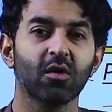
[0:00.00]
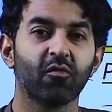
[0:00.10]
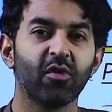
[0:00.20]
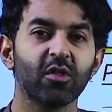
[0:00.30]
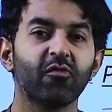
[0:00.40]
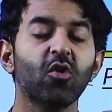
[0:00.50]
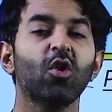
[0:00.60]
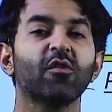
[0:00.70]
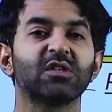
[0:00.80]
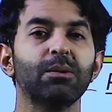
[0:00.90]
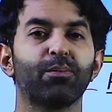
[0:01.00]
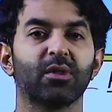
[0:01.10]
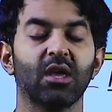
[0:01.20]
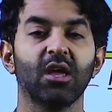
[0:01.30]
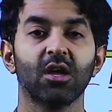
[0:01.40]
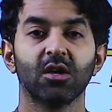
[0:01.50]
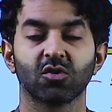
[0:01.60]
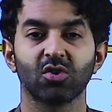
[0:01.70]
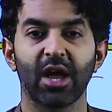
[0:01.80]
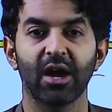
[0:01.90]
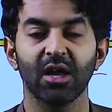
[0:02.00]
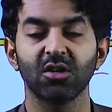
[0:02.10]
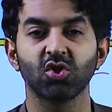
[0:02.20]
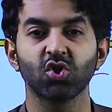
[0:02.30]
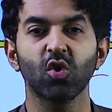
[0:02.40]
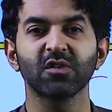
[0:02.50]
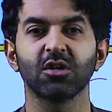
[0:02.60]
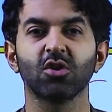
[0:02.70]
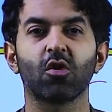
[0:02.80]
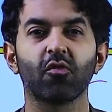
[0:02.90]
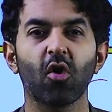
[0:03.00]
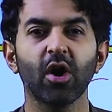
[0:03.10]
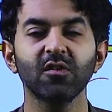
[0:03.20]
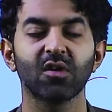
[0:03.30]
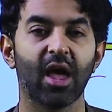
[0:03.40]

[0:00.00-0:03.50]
with full of sympathy so that it shows in your voice